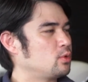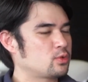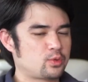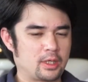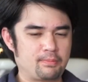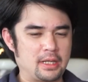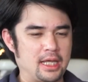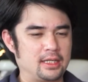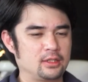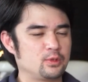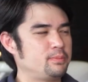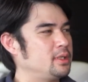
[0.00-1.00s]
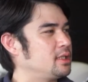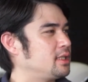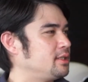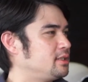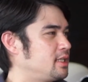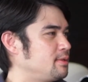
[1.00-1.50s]
those who are planning to build
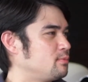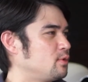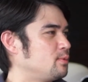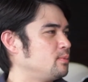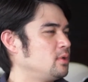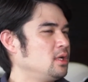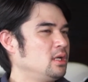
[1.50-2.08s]
their dream home,